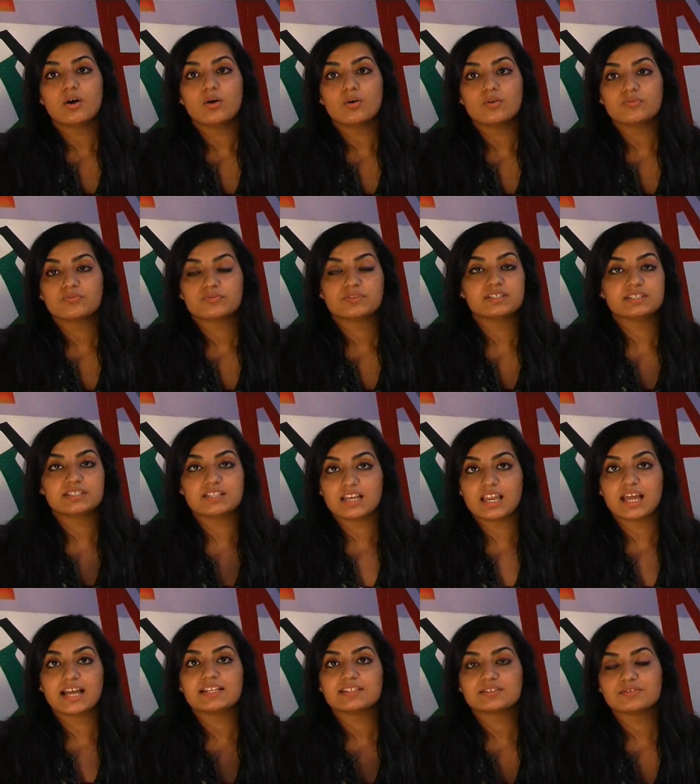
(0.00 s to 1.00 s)
of the
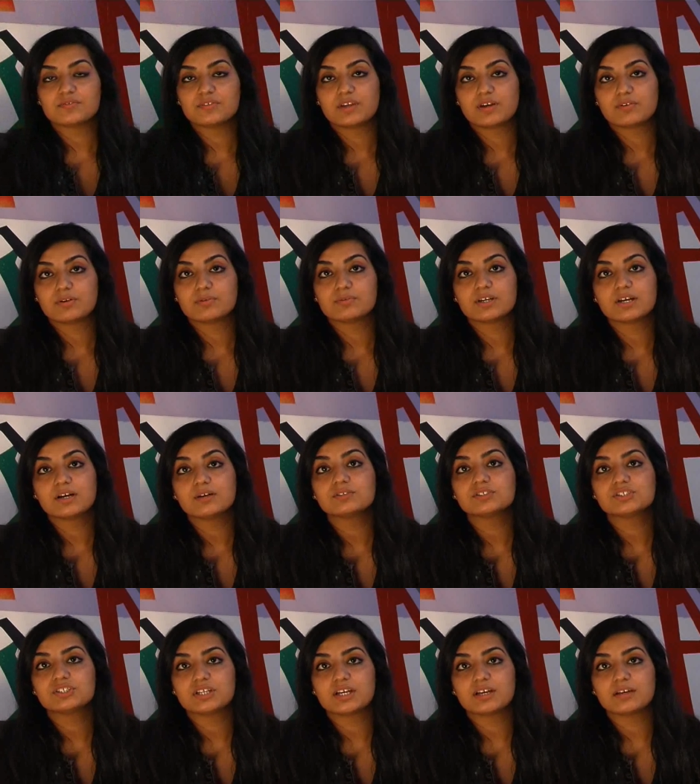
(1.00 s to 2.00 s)
delights of their own
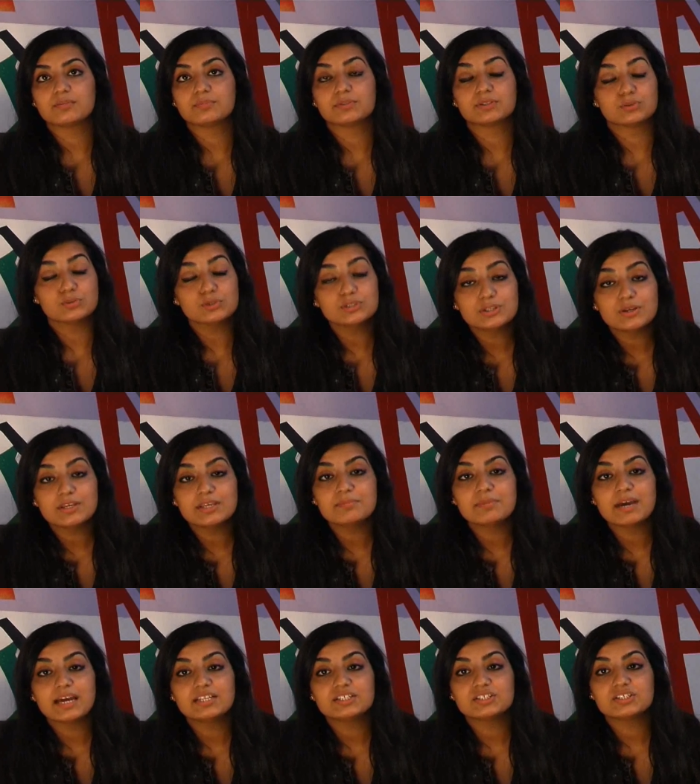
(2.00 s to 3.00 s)
culture, but also he
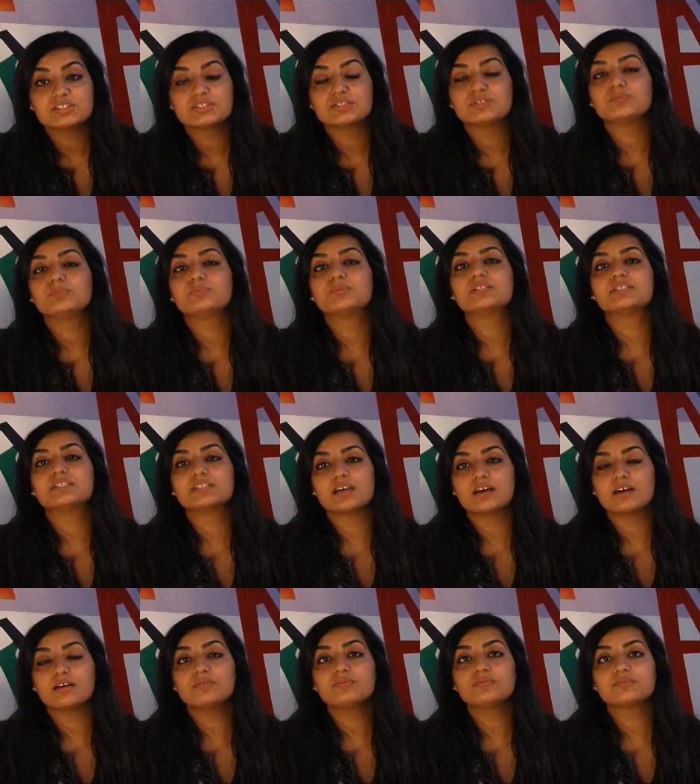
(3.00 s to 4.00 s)
manages to
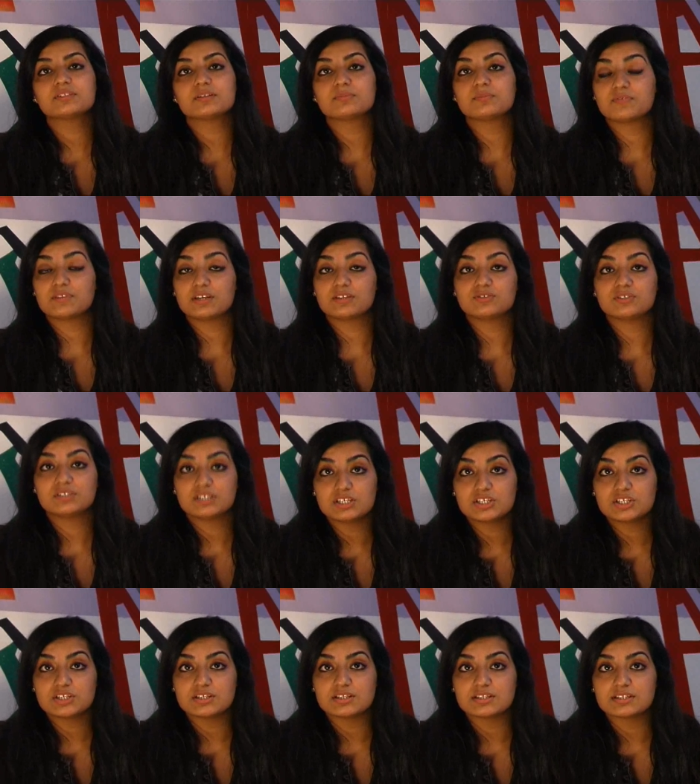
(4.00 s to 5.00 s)
preserve some of their
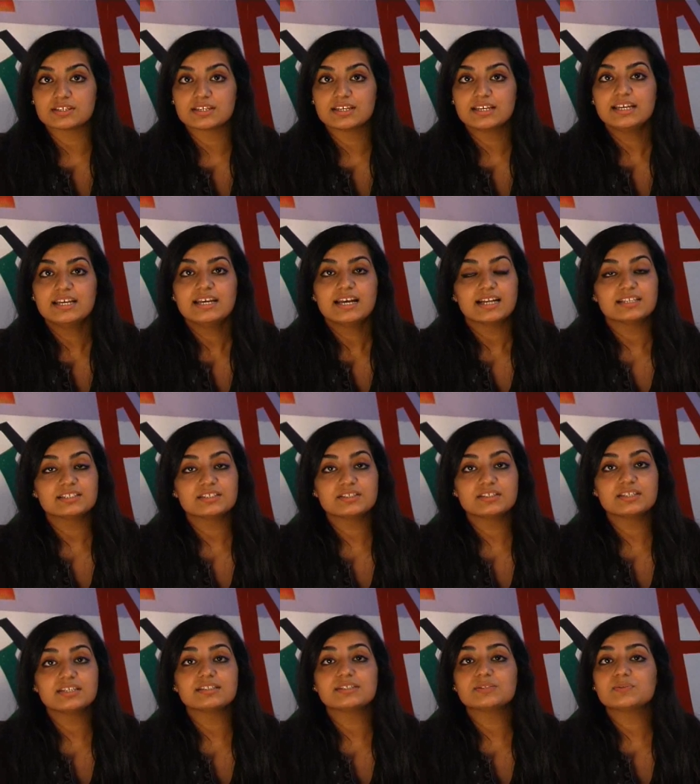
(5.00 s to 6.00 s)
traditions. And to
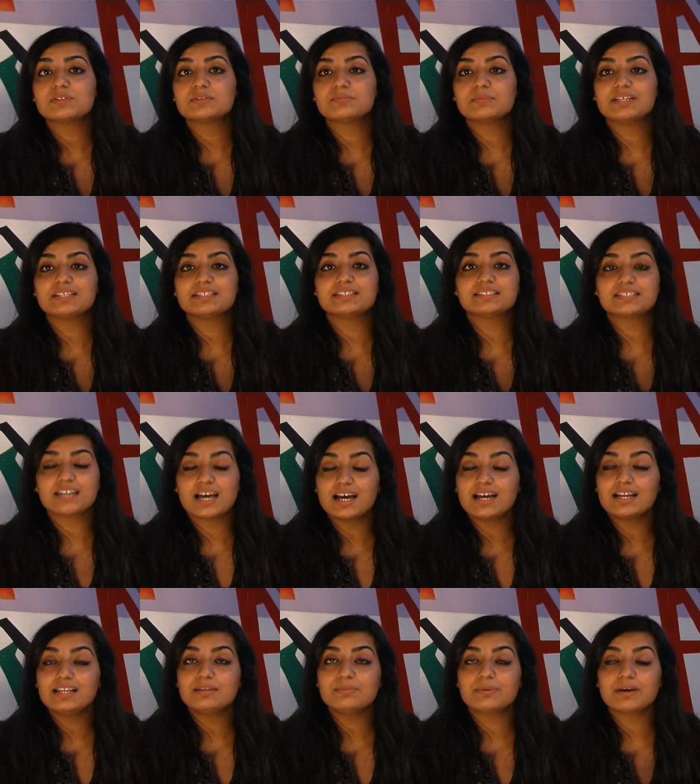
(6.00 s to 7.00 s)
think this was made
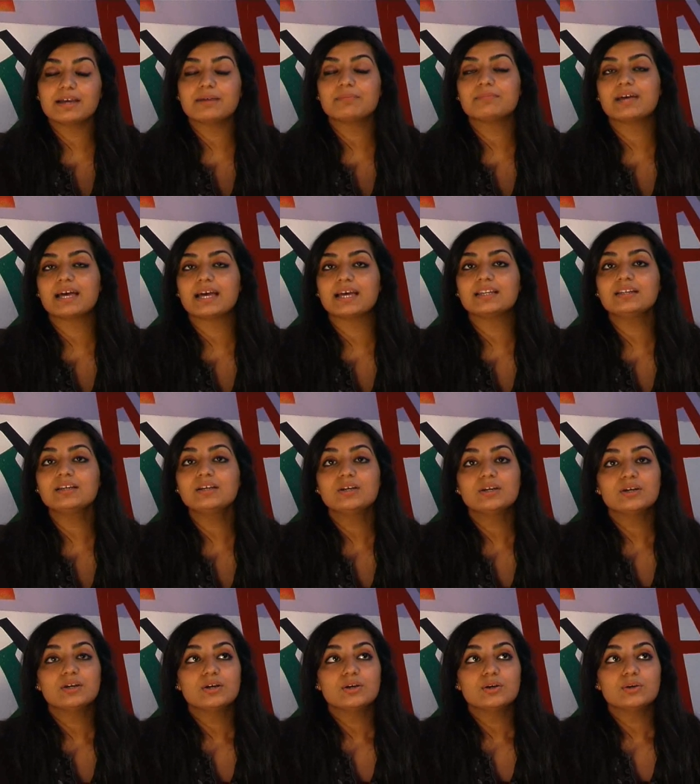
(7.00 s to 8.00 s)
entirely by a man
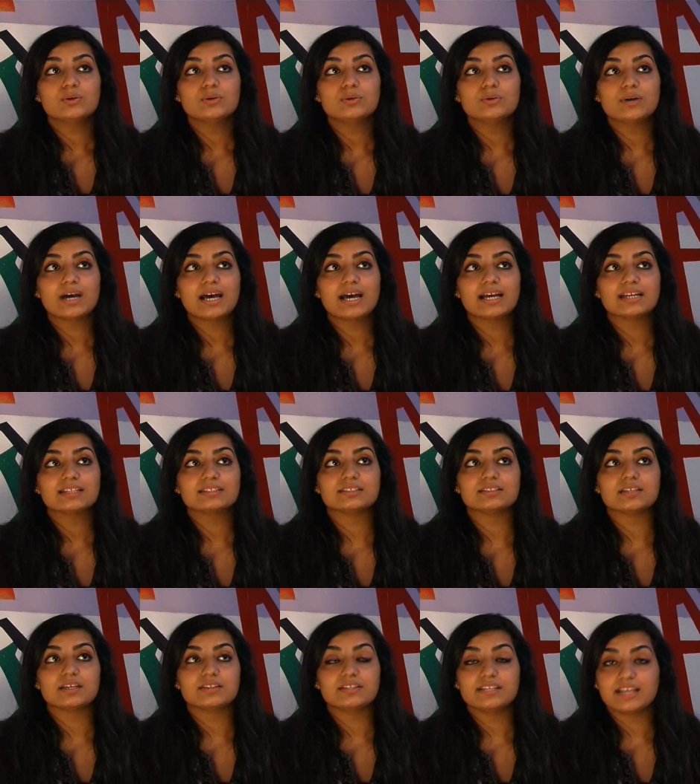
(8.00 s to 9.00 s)
who had
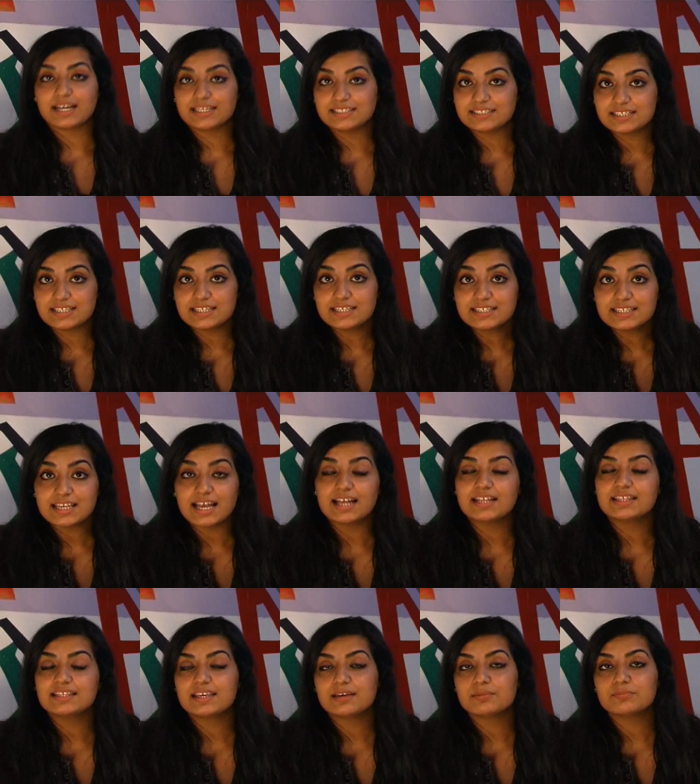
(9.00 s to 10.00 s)
the ideas
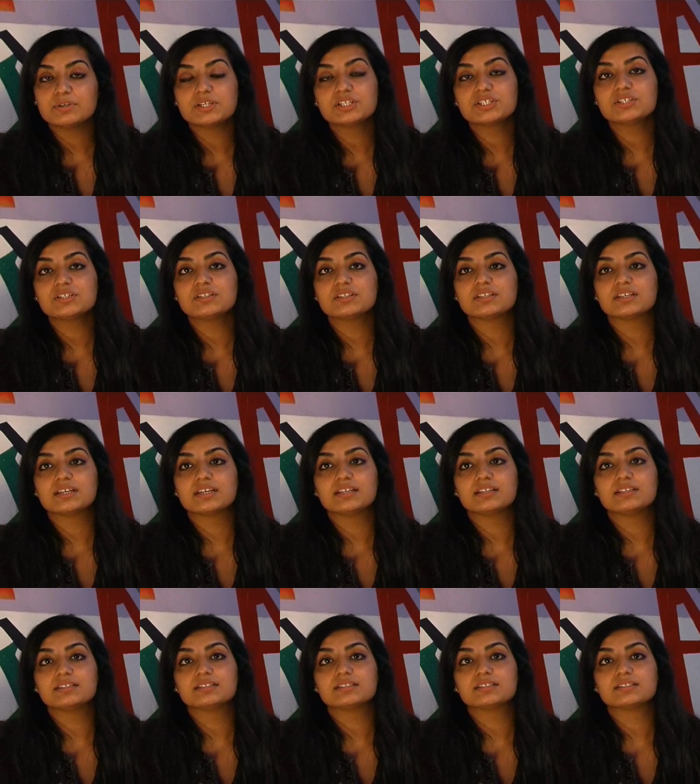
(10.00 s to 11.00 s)
and the ambition,
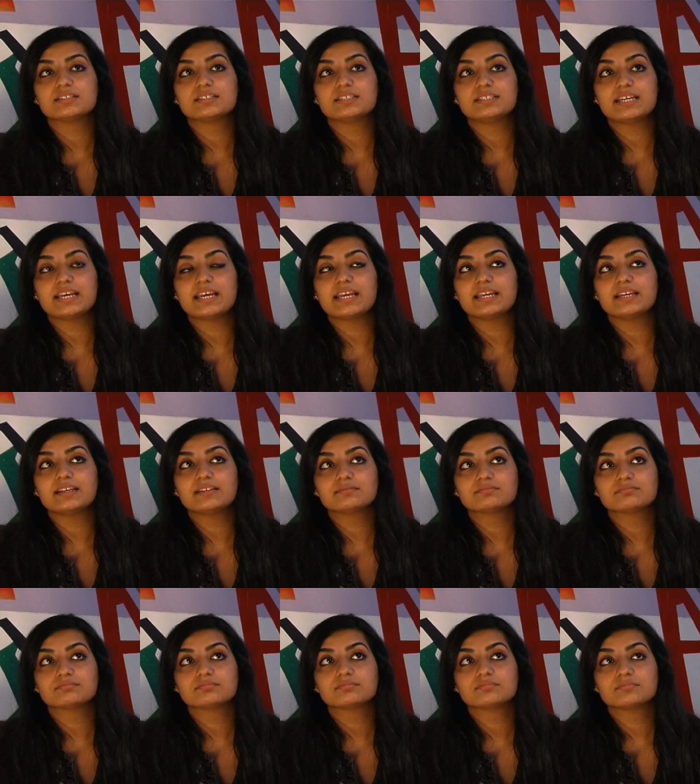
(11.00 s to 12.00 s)
and today
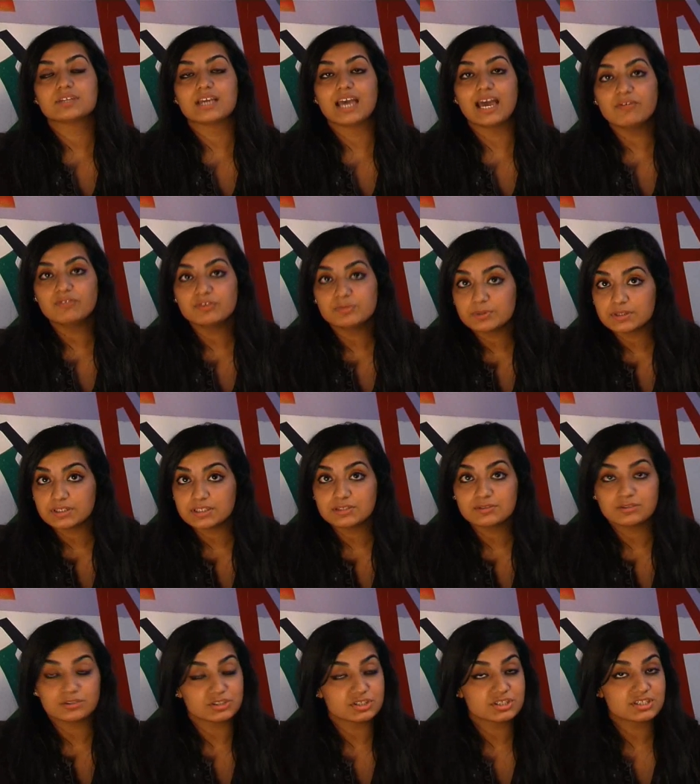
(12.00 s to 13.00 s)
everybody,
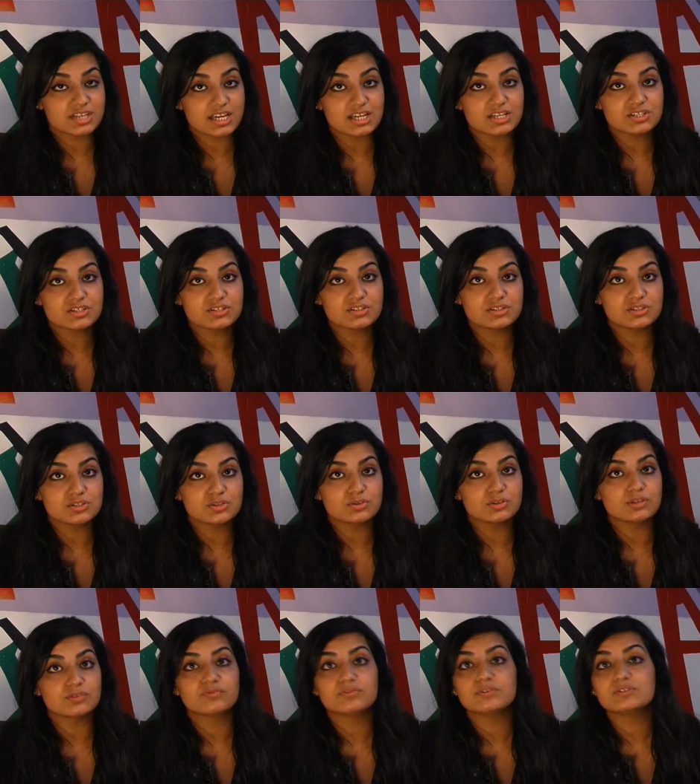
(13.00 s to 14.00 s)
not just Asians, enjoy
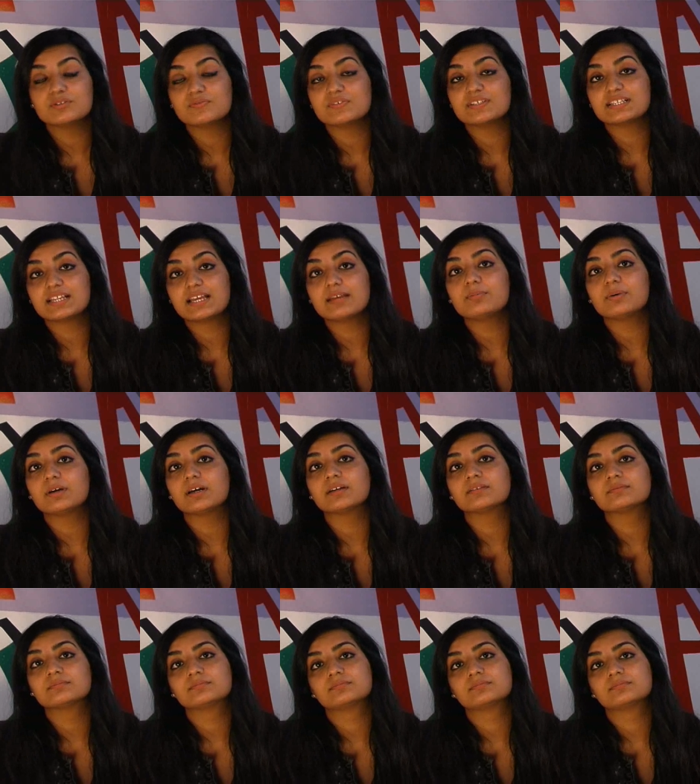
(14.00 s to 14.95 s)
the fruit of his labour.